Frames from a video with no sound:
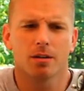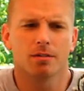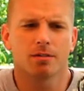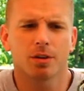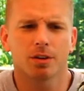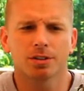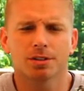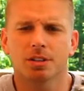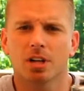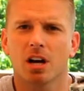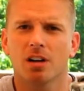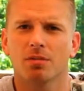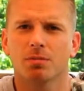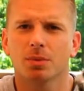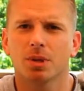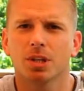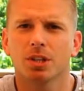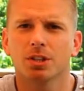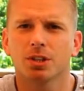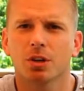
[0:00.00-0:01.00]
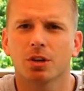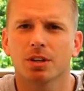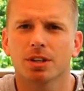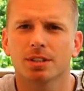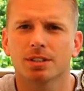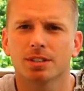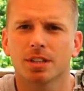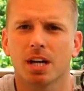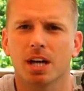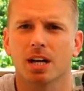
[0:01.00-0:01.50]
First off, I'm going to show you
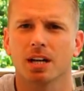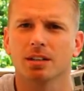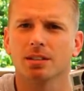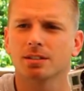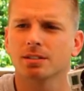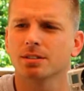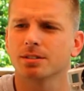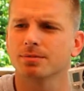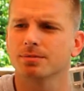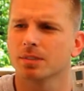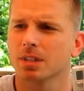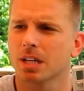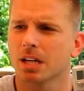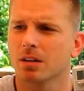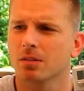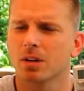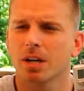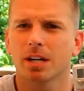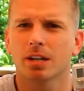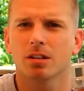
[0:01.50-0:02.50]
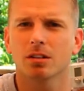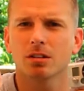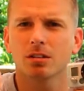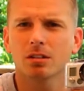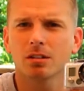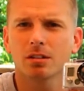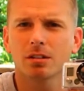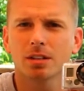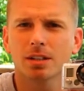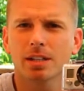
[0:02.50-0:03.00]
the size. I got a
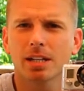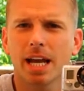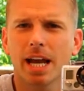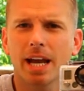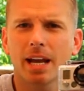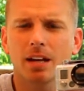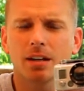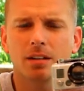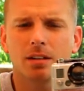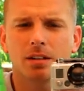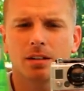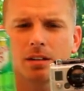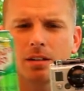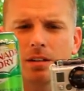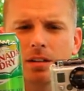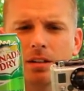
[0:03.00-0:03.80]
regular can.